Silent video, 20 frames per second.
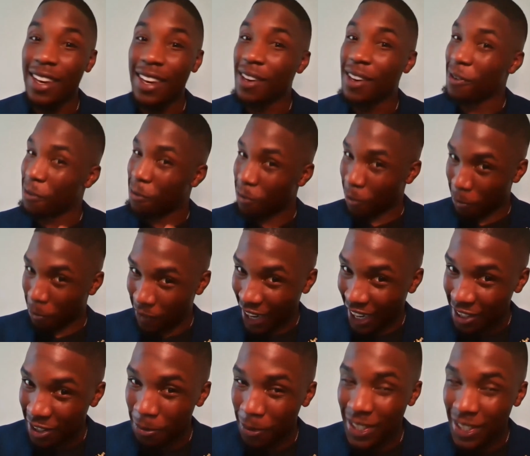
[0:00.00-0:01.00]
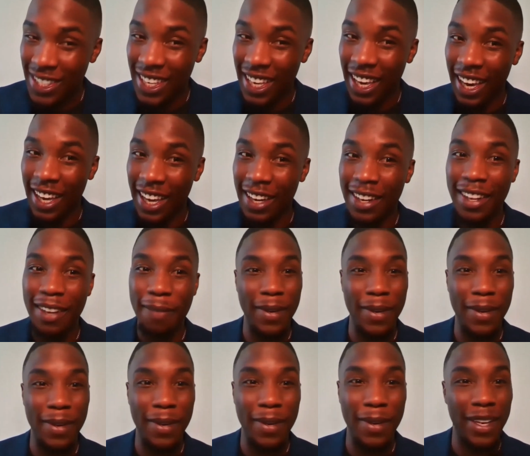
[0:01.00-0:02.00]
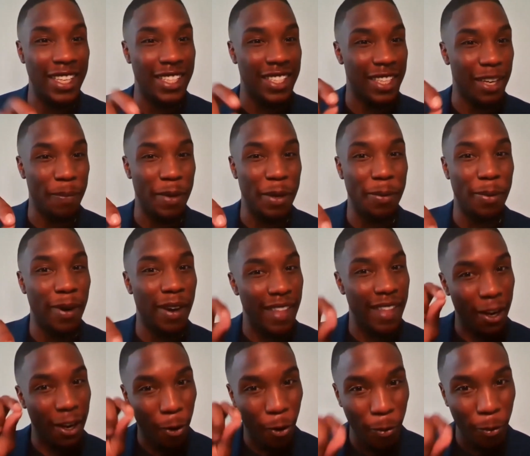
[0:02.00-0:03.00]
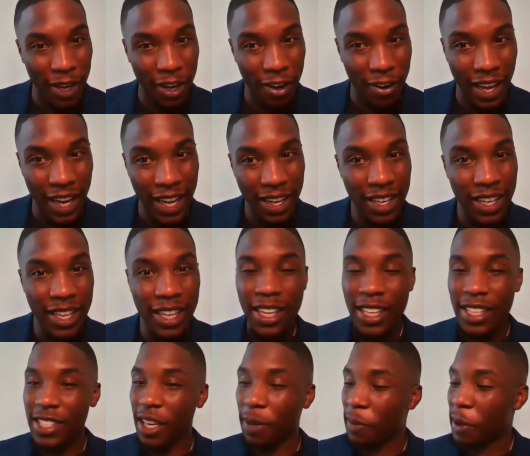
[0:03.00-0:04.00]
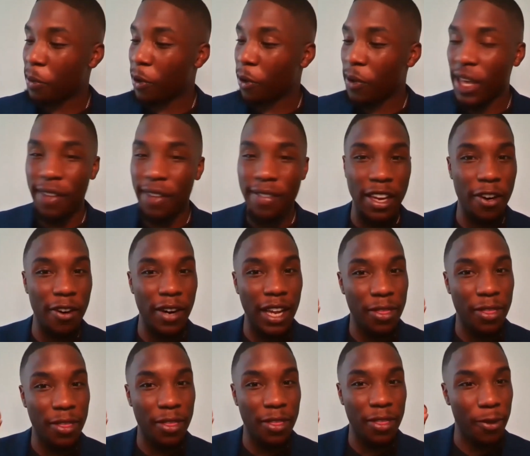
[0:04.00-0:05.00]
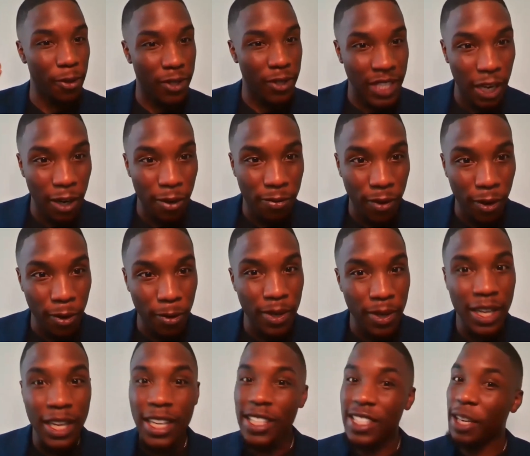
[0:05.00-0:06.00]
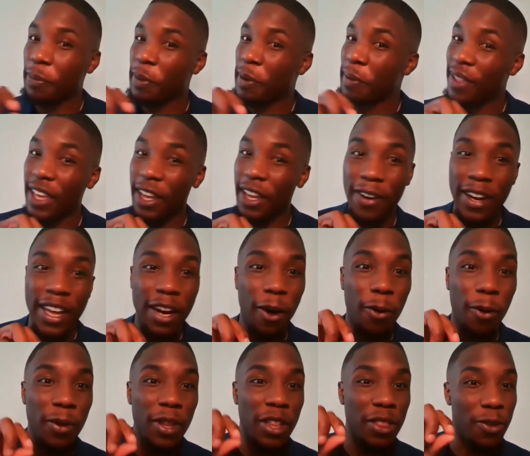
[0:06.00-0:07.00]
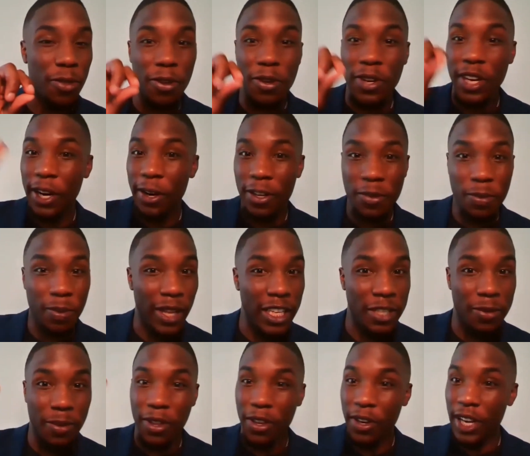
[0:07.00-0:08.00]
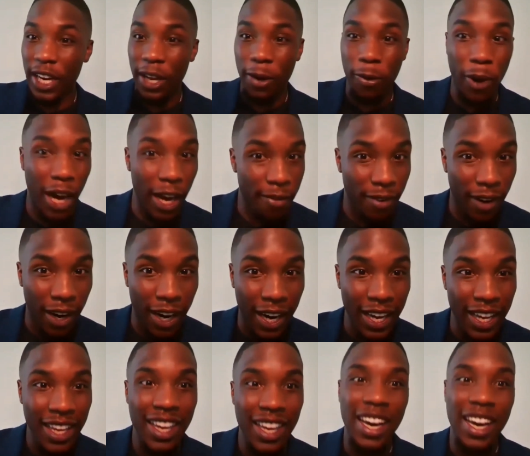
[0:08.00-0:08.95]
form factored once again, because some people have that home internet, some people only have the internet through their cell phone, some people have the internet only through their nearest place where they're getting Wi-Fi.